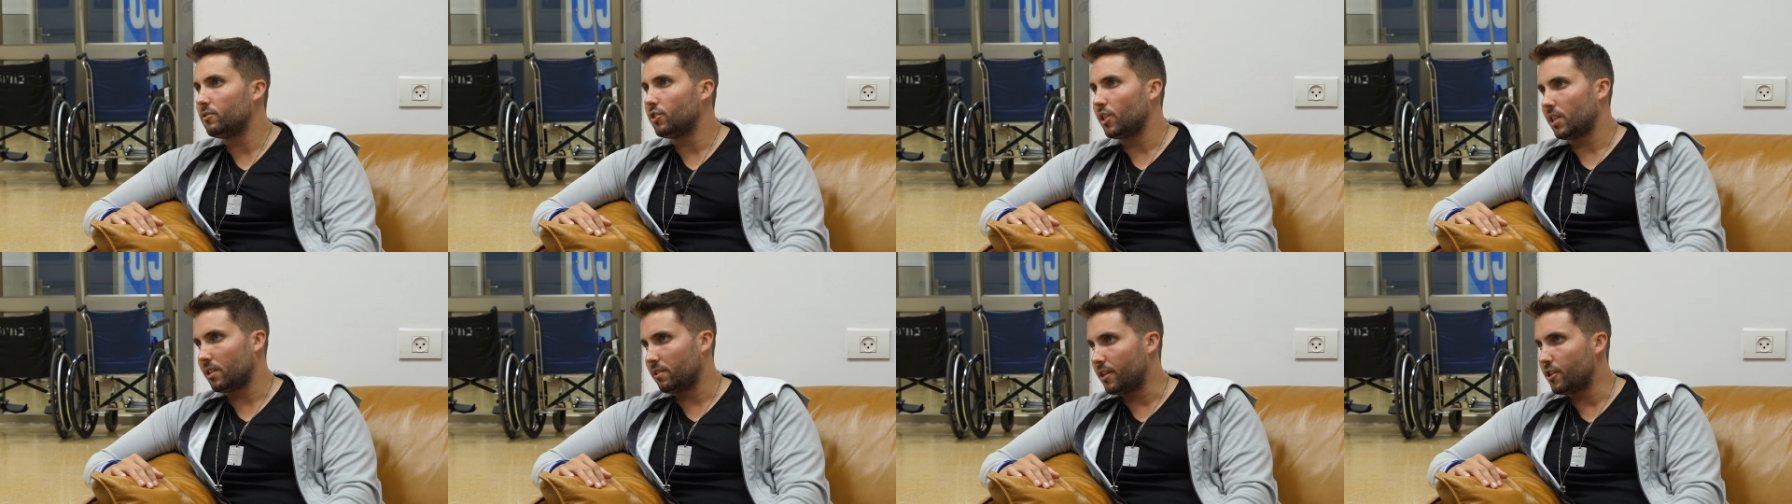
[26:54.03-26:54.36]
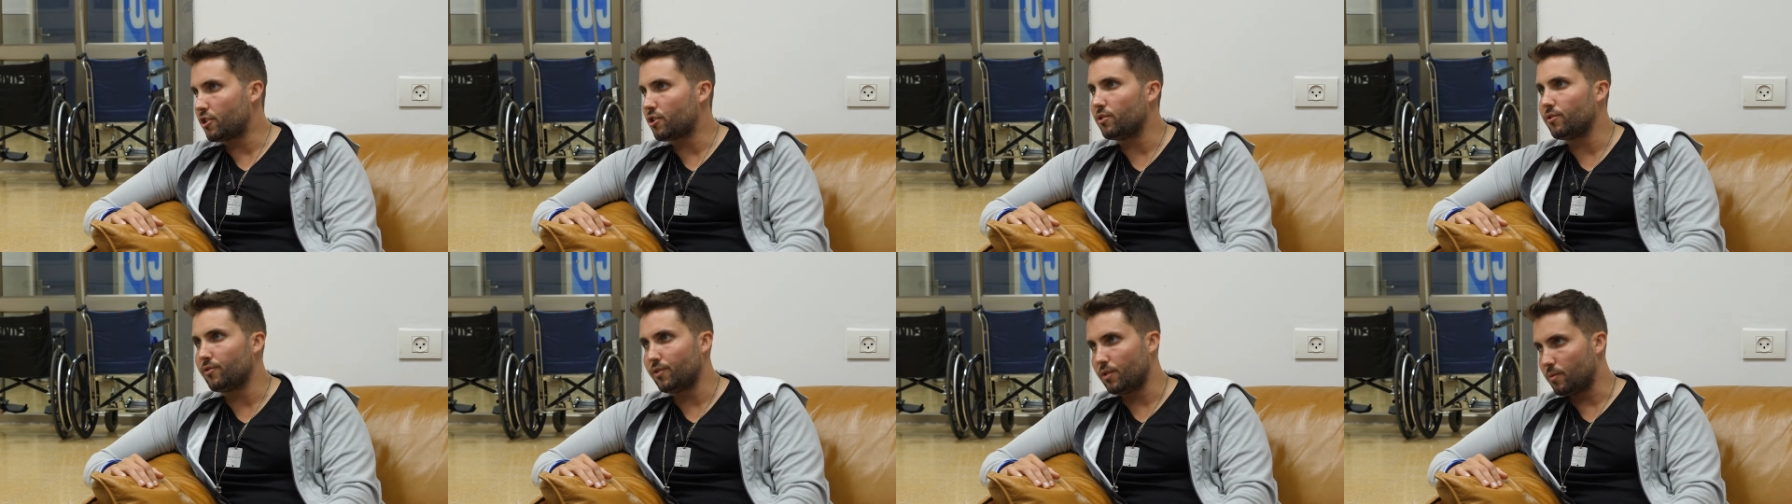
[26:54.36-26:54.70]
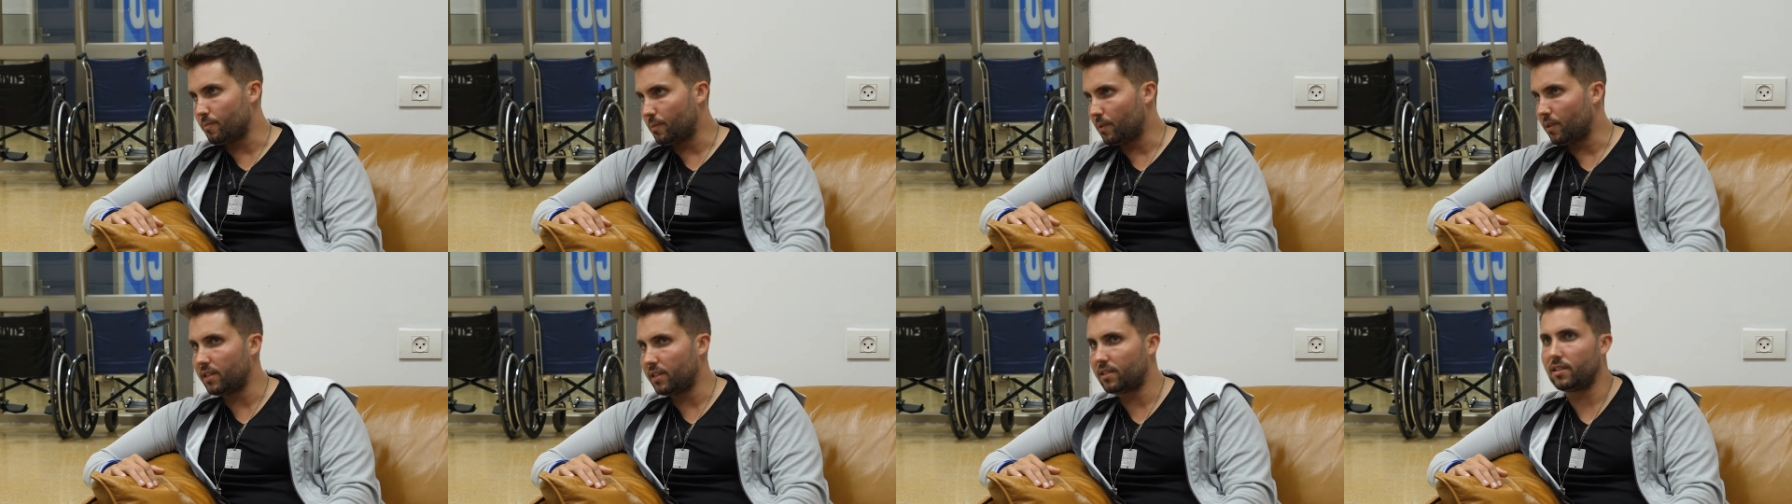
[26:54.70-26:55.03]
generation's
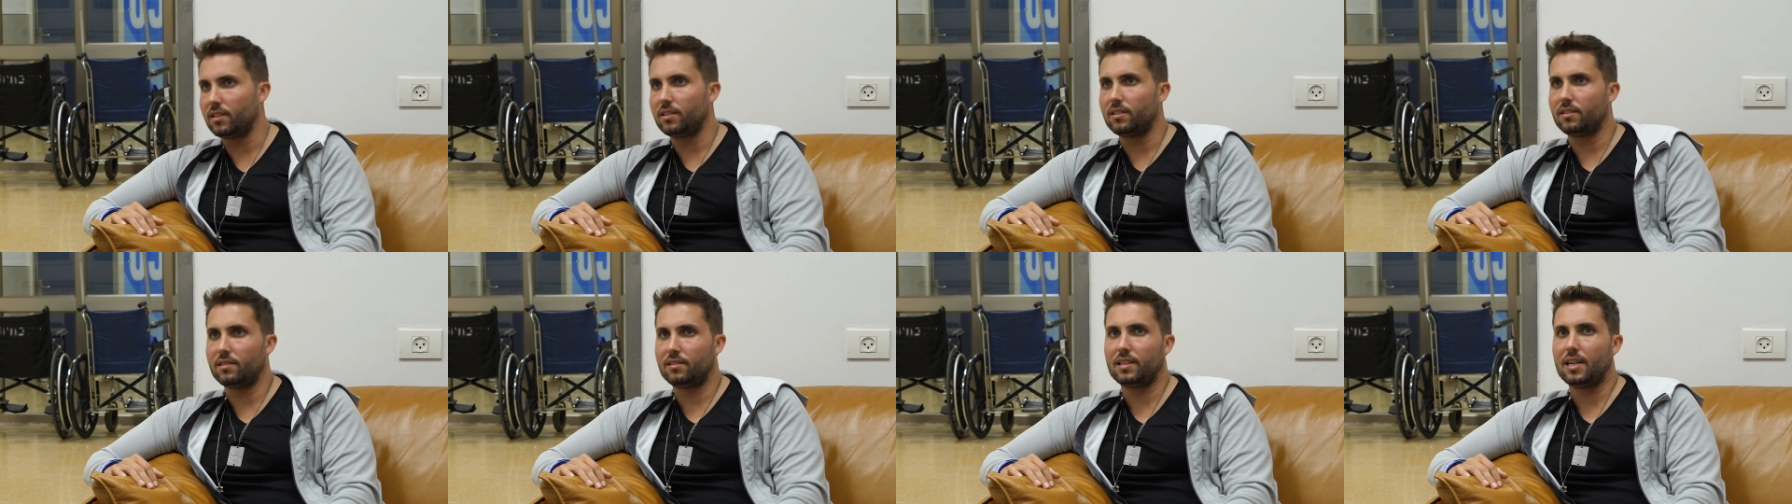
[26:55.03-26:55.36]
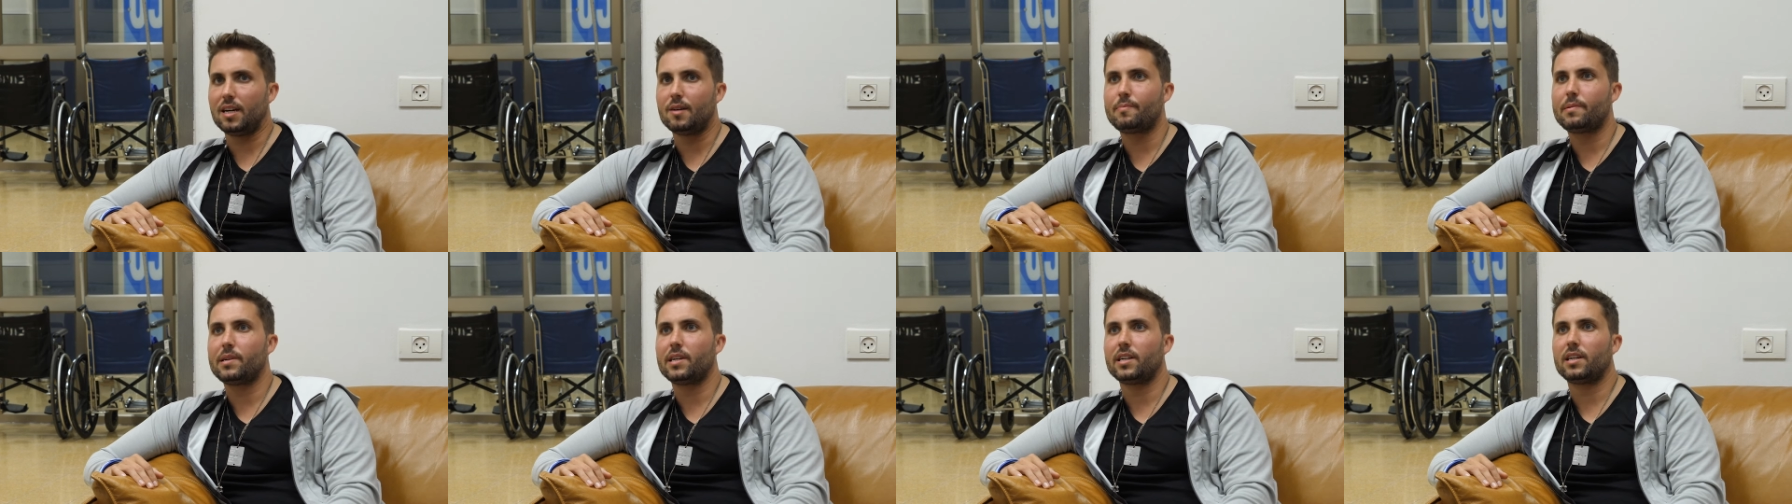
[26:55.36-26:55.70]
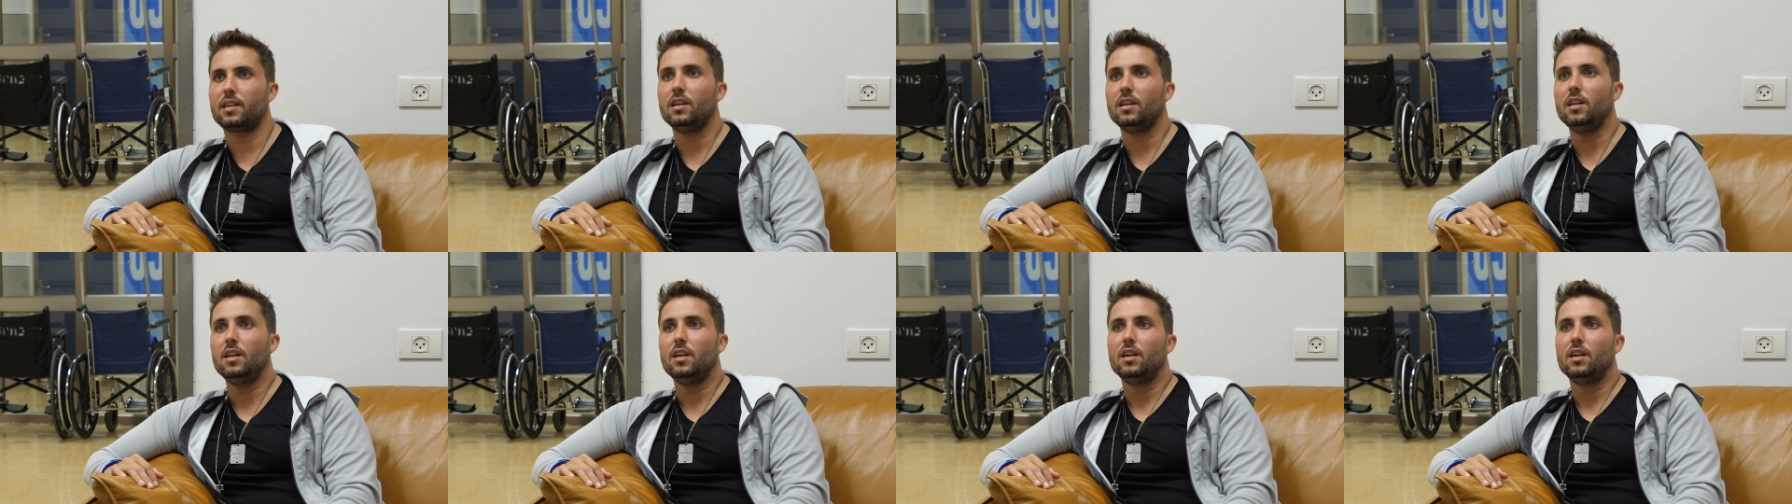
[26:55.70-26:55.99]
viewpoints on this topic,